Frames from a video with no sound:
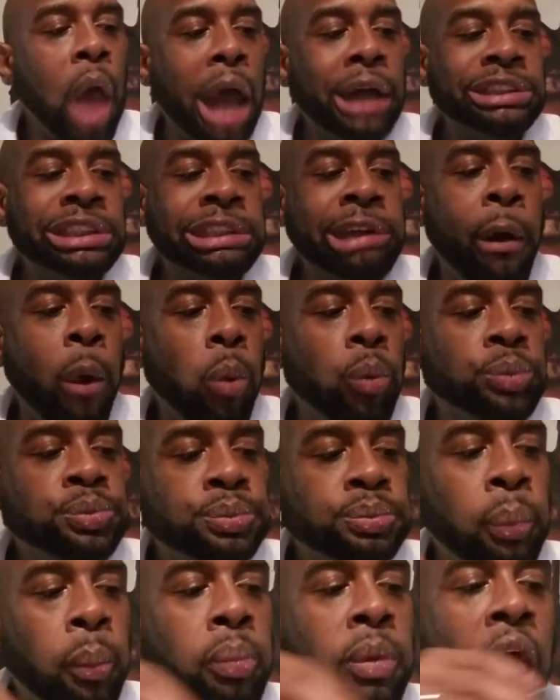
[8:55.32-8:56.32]
Mm.
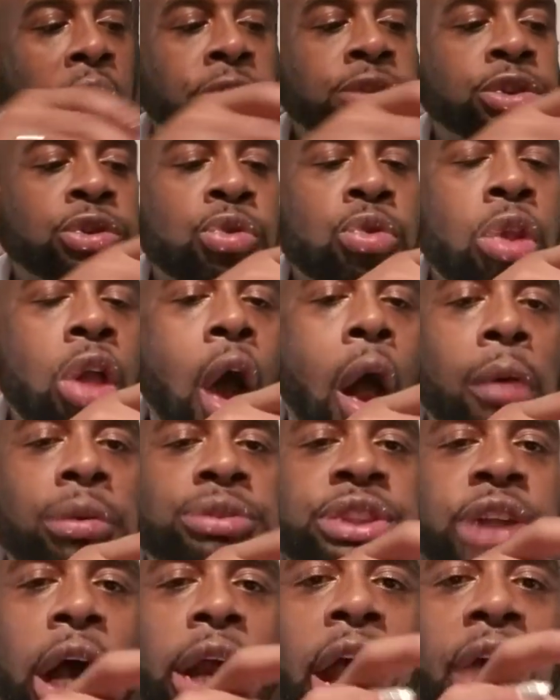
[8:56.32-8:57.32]

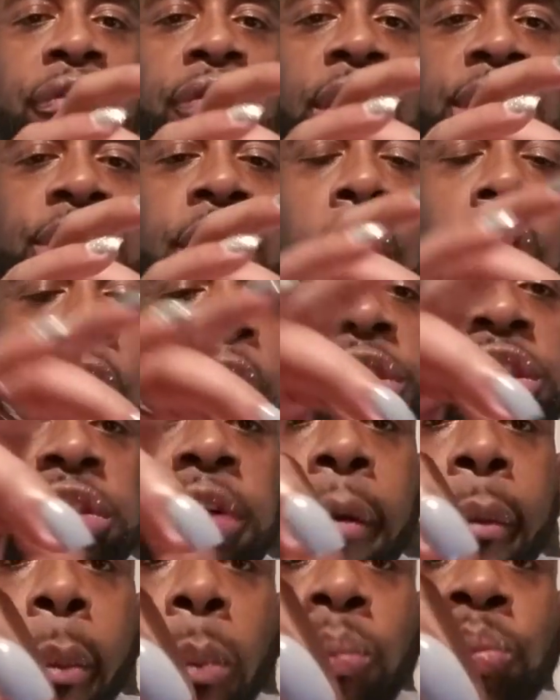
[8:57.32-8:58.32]
You got that funyuns.
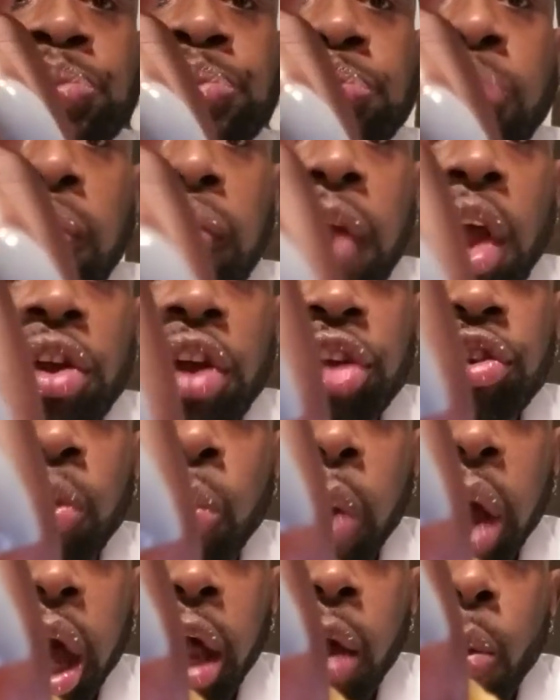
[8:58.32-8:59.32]
Just a
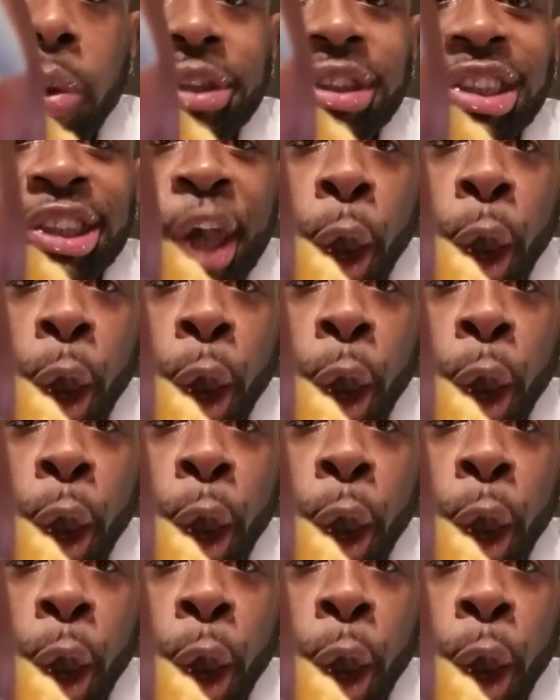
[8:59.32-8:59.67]
regular one.